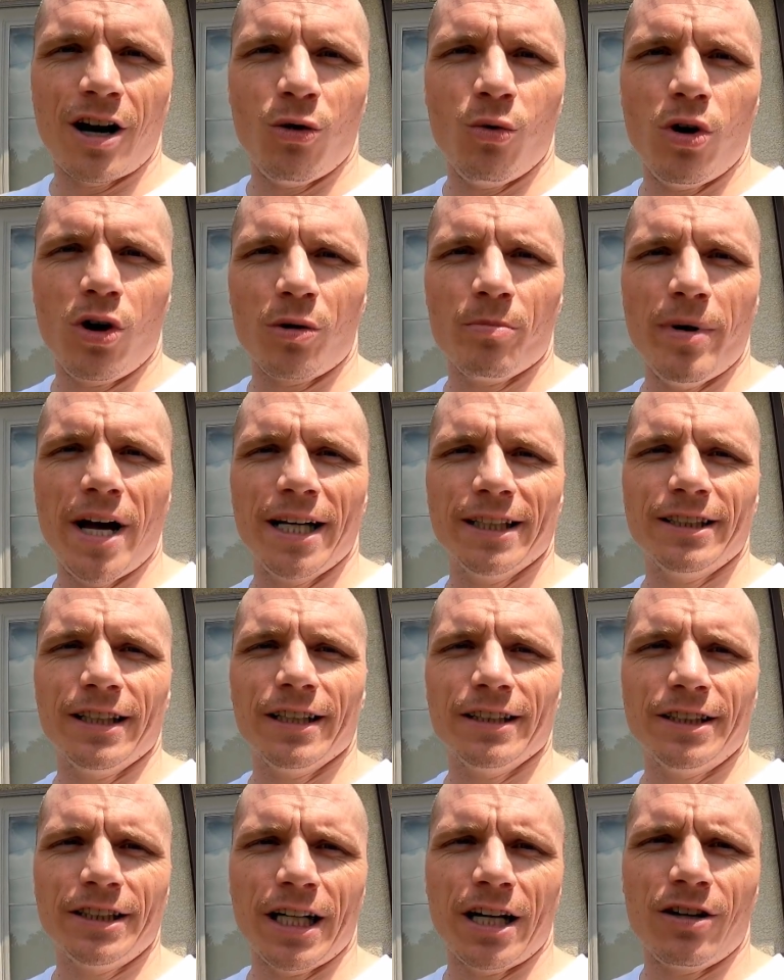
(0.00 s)
Welcome back
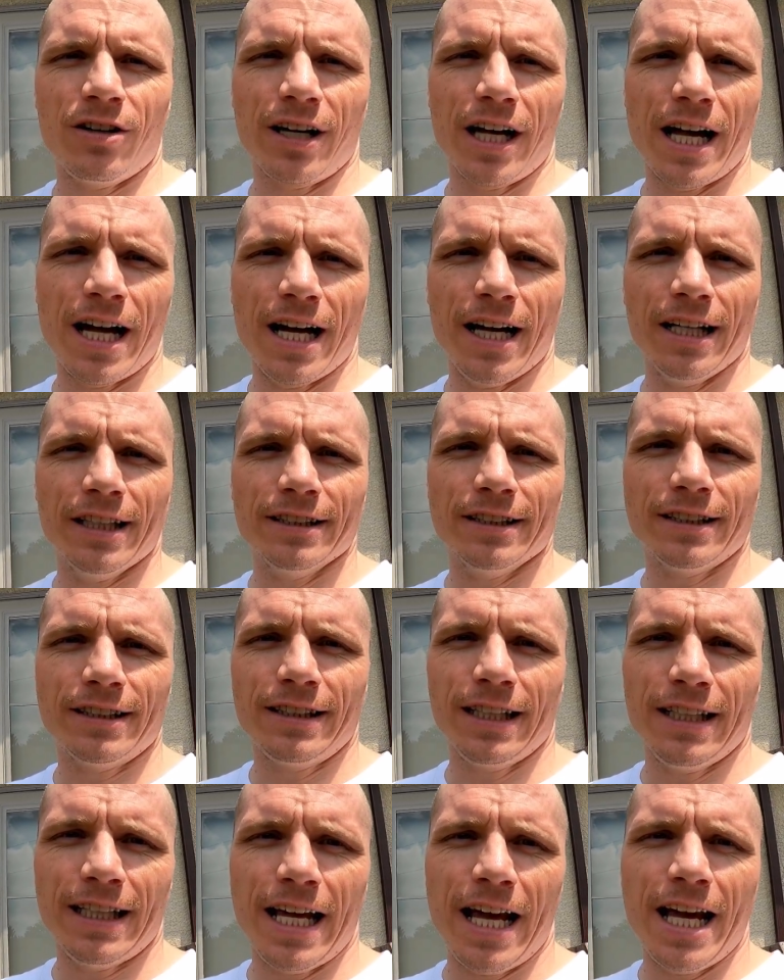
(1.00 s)
to the channel,
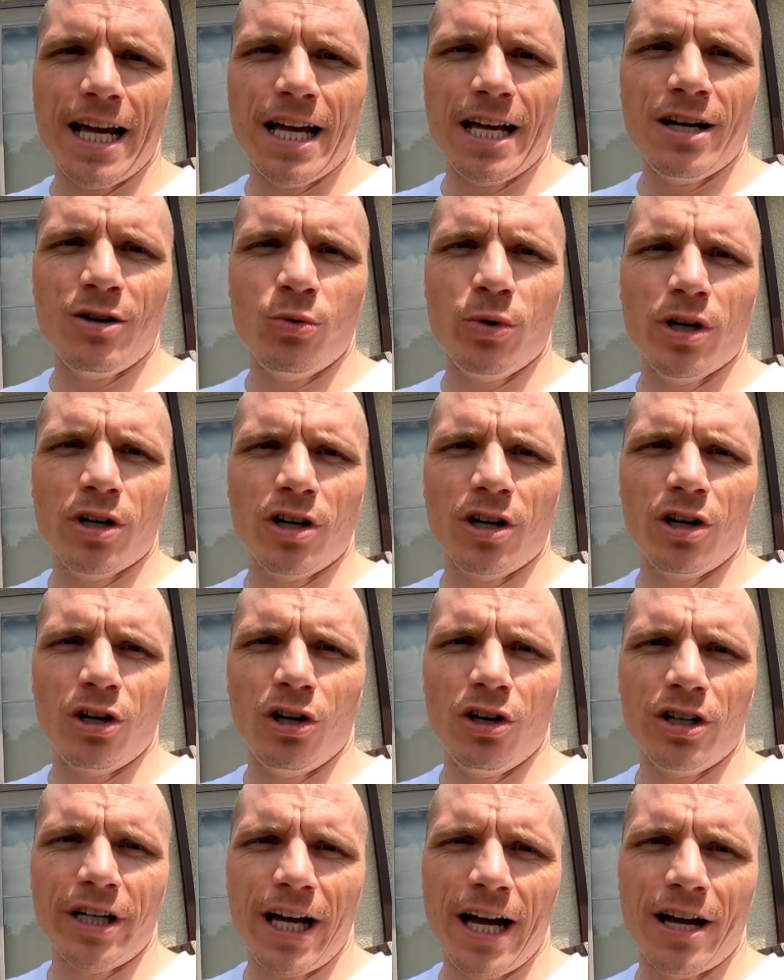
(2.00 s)
guys. Today we are
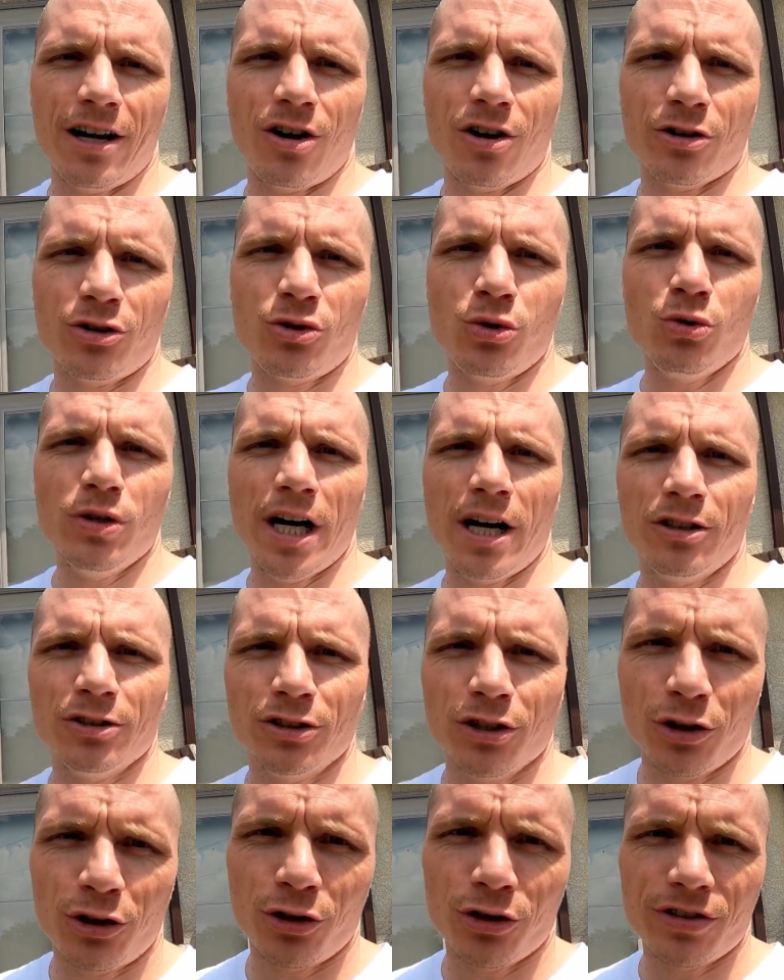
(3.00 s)
going to look at our
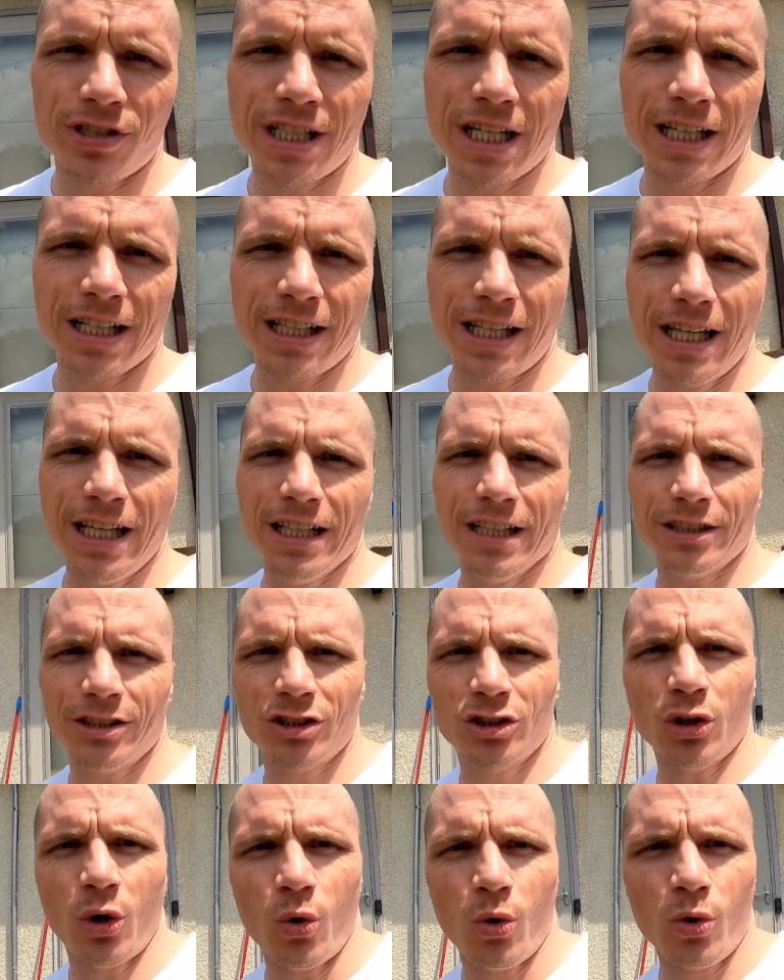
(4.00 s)
2013 Kia
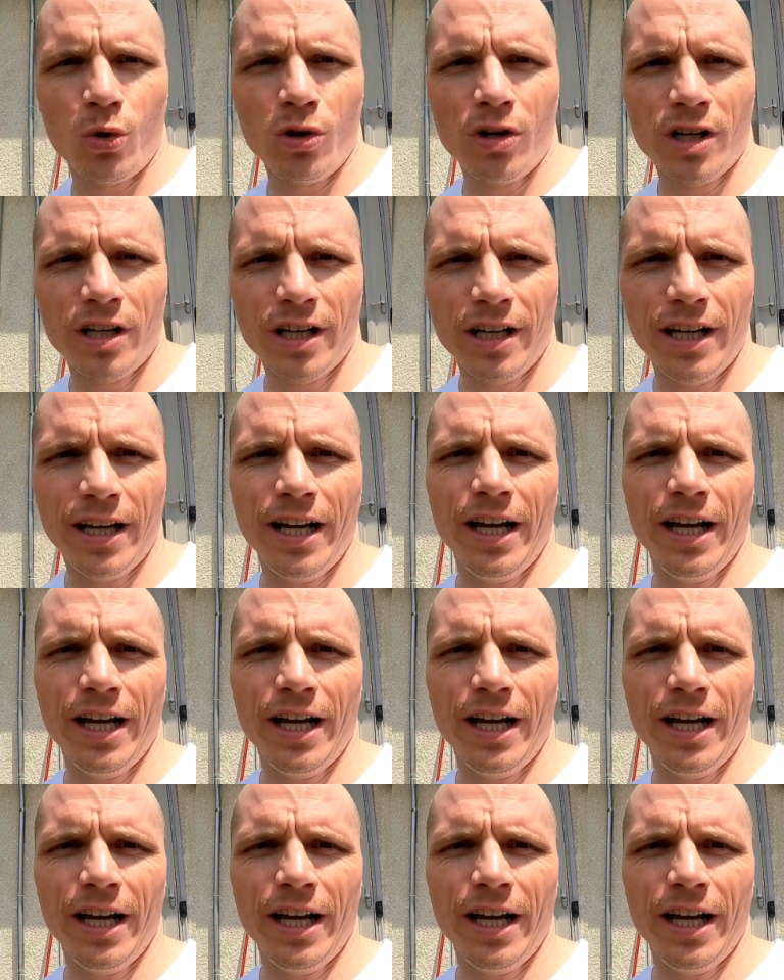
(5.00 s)
Soul,